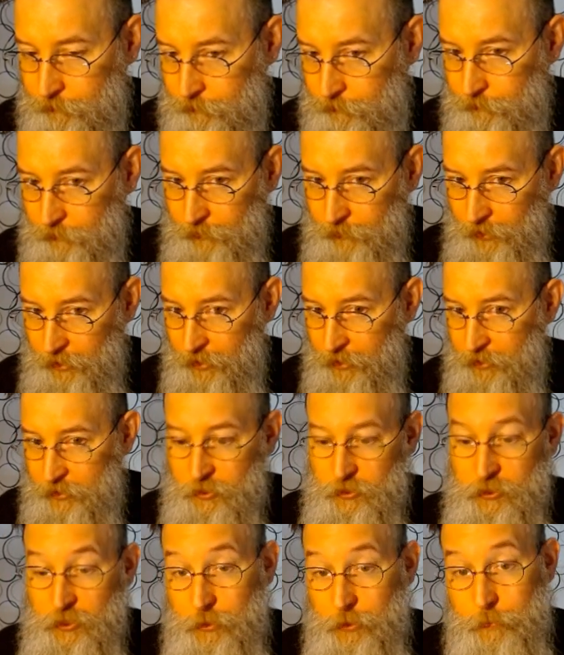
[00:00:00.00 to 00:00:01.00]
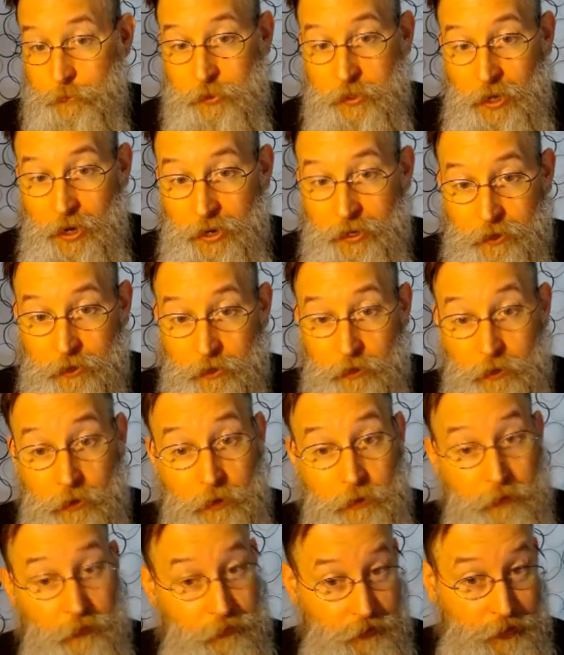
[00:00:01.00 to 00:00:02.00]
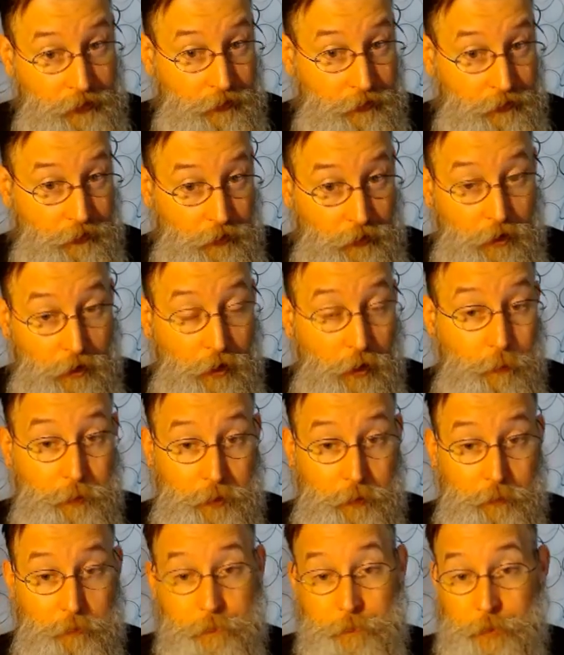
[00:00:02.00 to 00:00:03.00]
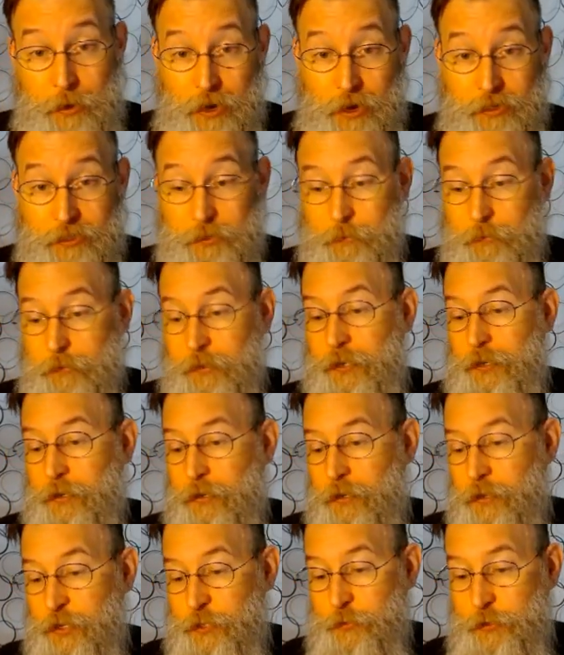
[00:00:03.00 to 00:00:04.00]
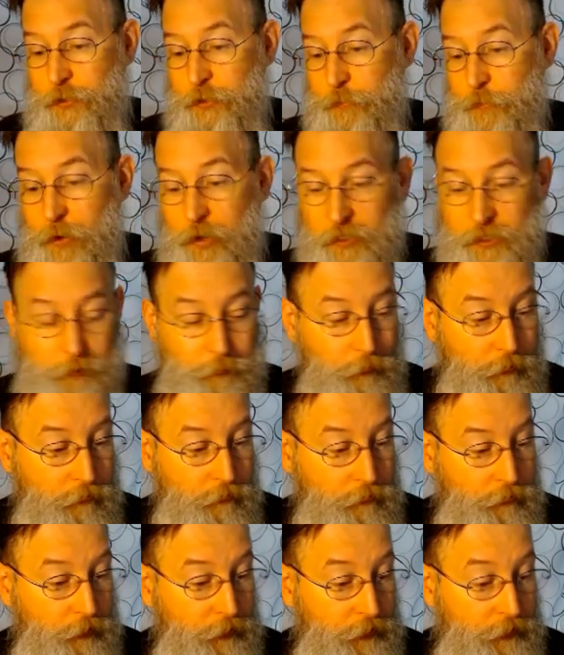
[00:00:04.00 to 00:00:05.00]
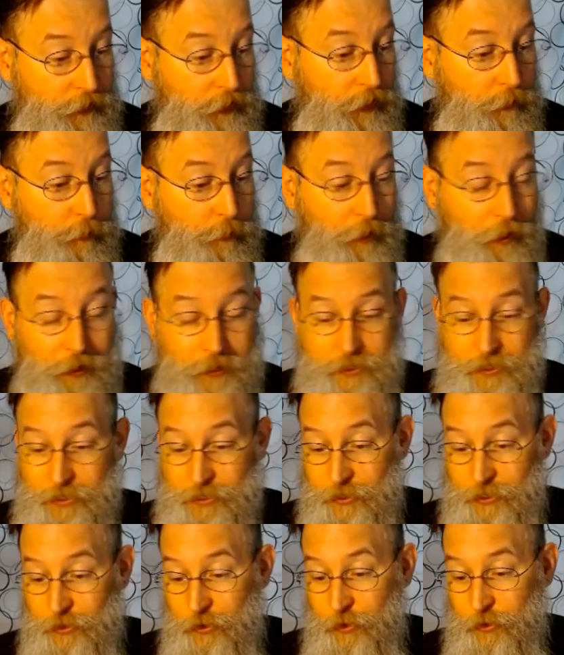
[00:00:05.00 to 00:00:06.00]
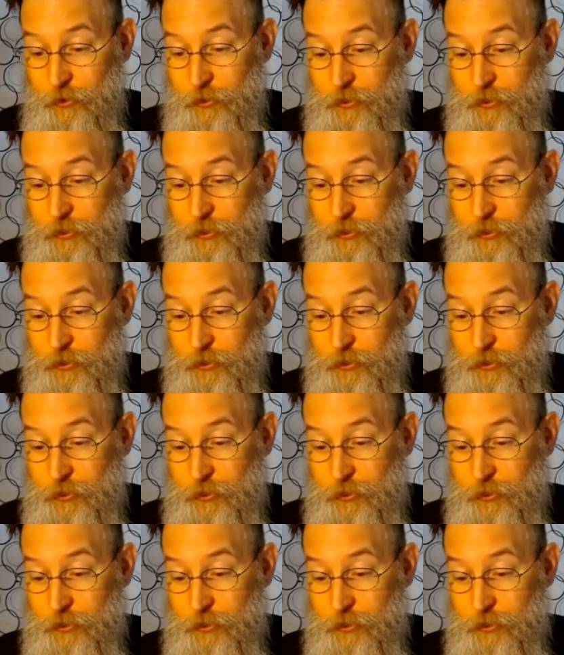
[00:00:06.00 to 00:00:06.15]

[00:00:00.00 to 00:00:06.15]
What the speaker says: it seems like the thing that they're helping possibly is responsible for the terrible ending to those